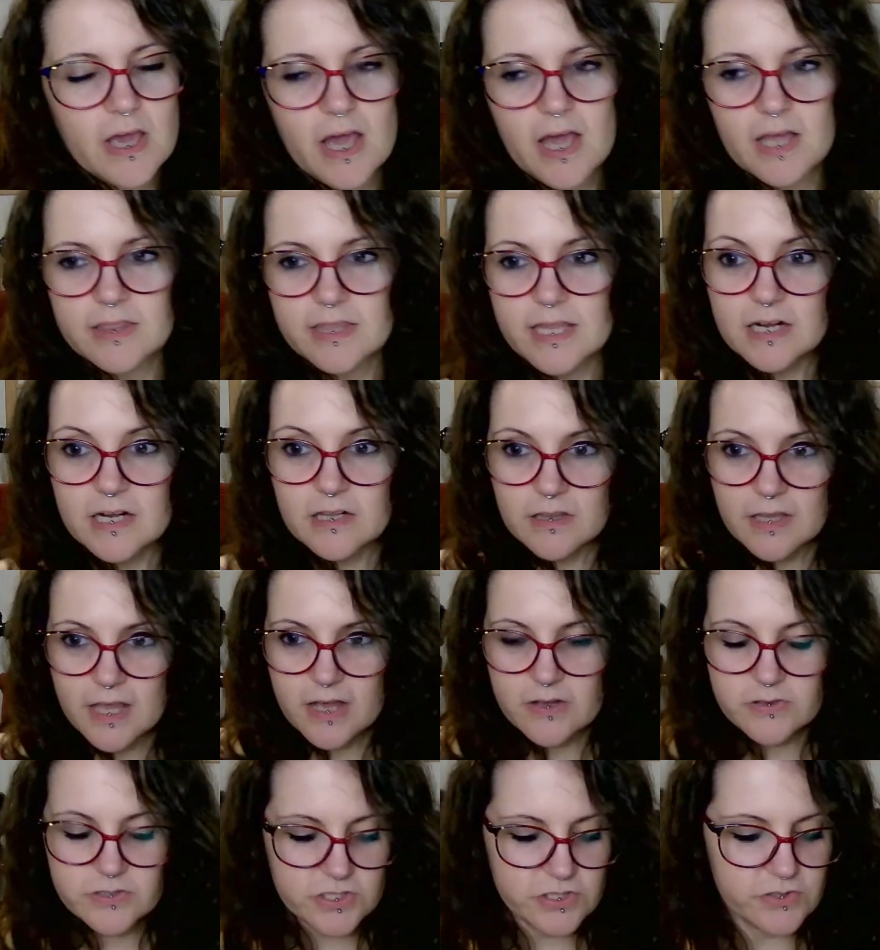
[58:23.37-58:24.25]
And that
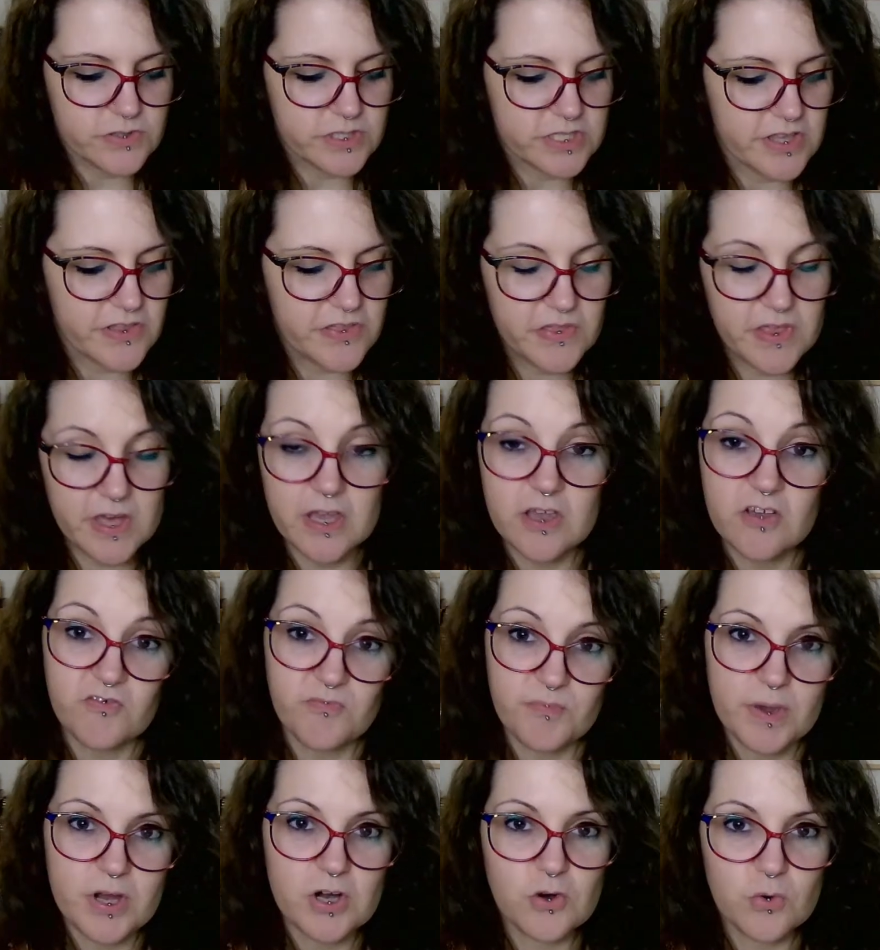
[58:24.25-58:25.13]
allows you to think
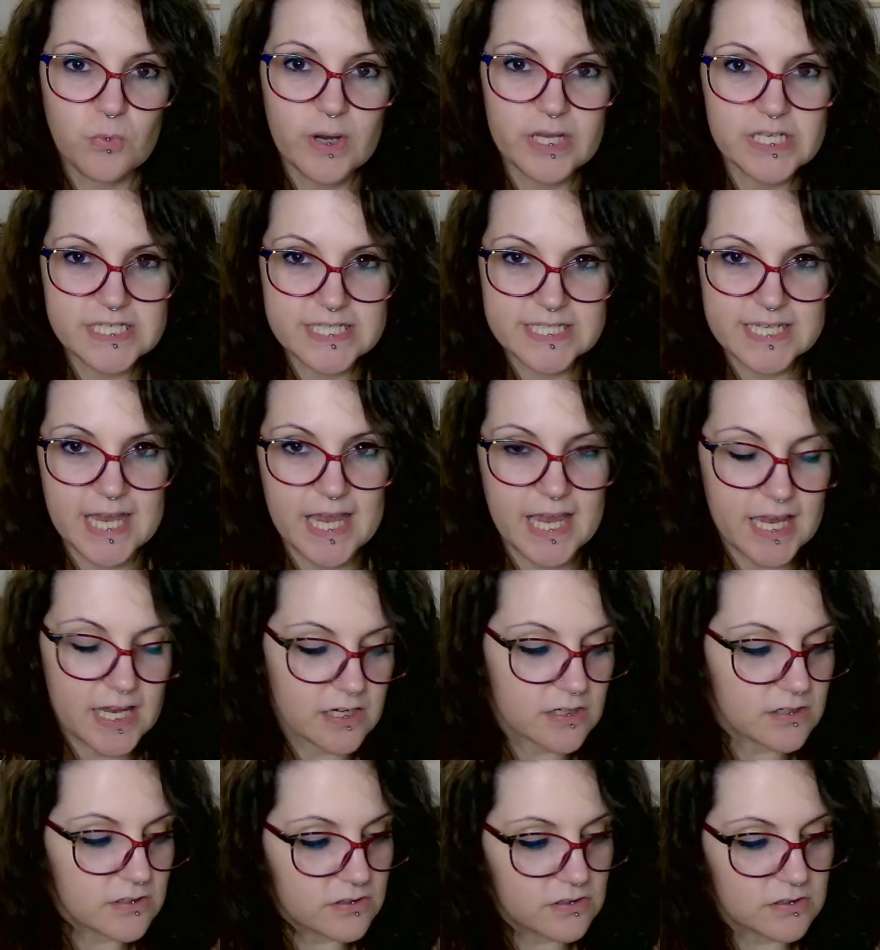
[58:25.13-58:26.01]
of better ways to
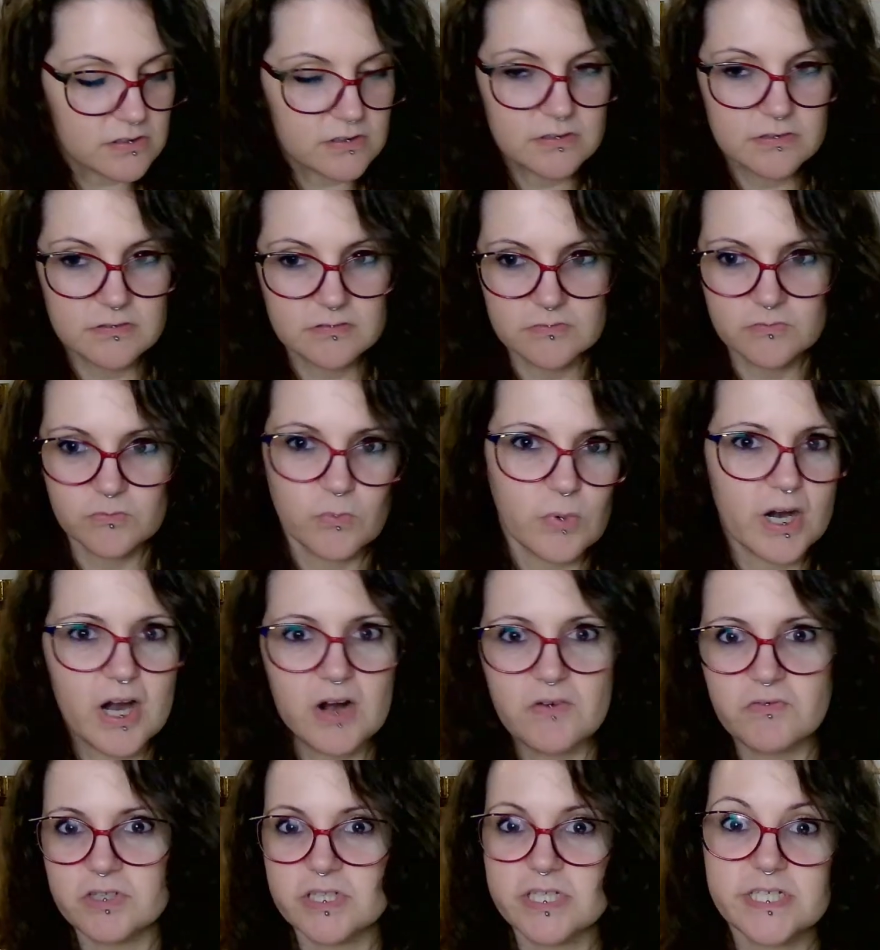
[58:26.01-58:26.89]
handle
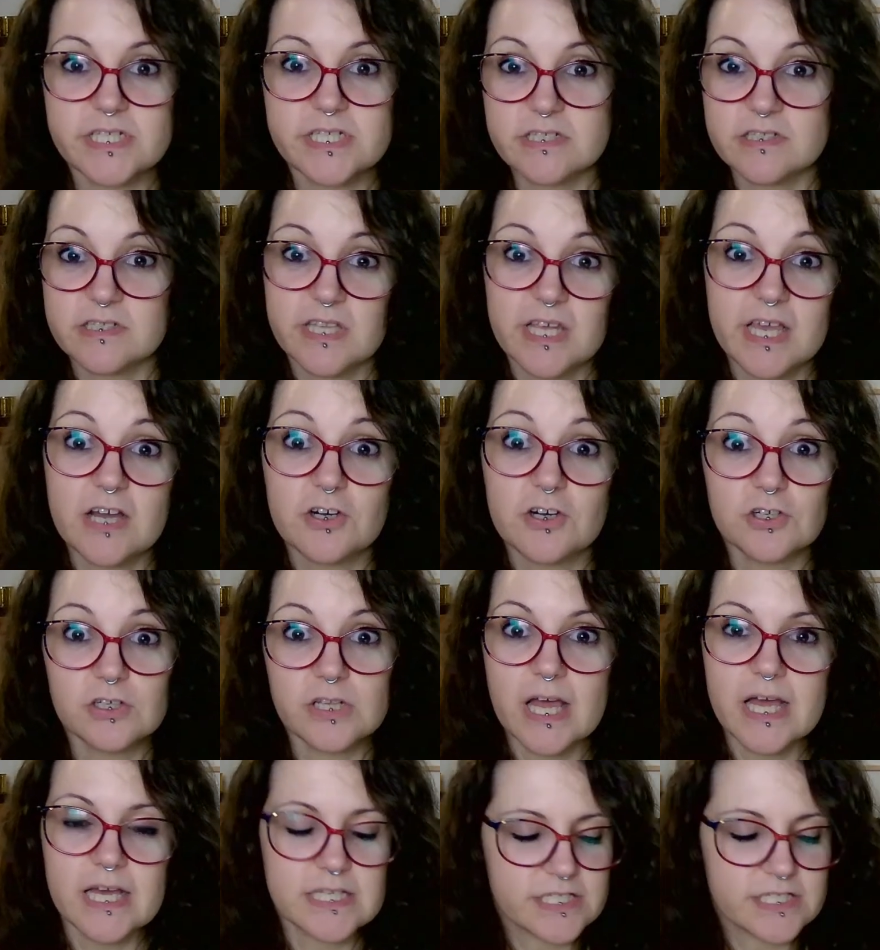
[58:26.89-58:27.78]
whatever the
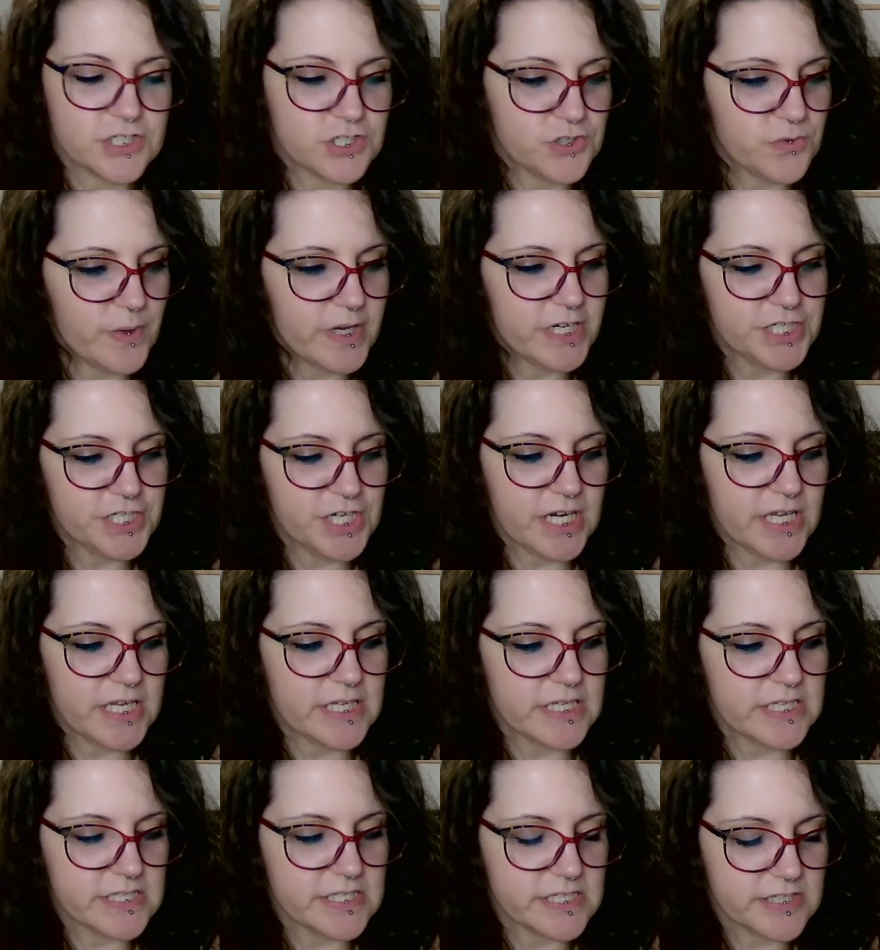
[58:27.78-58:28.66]
underlying situation
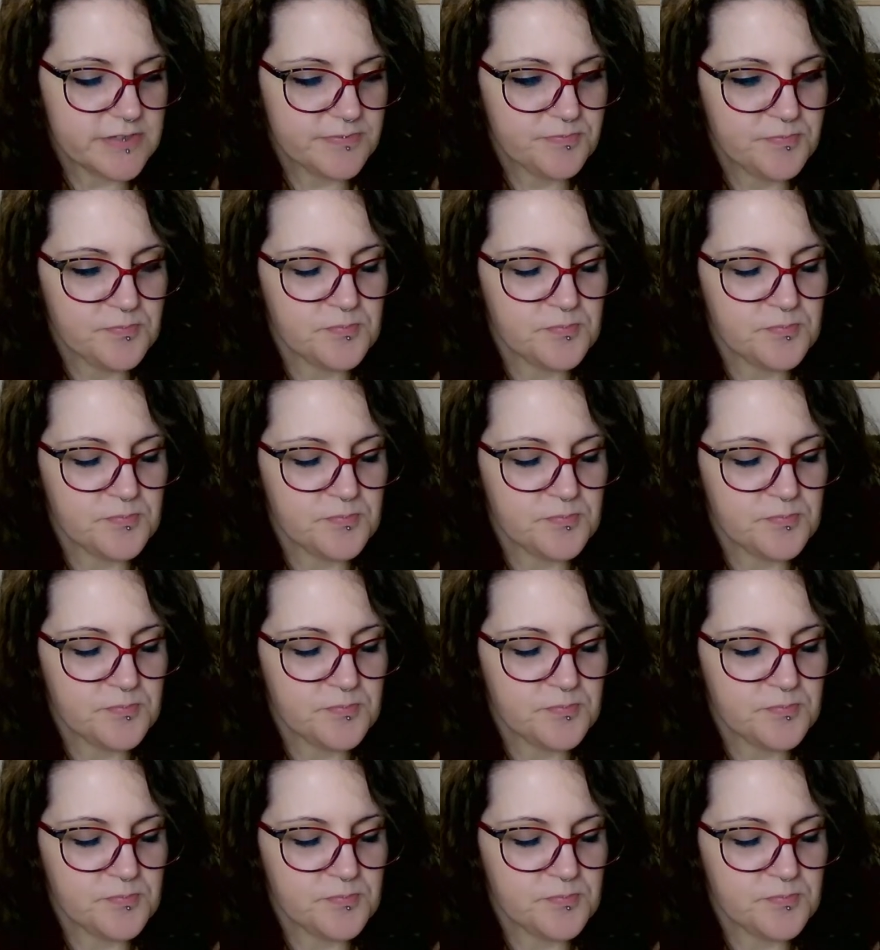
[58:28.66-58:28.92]
is.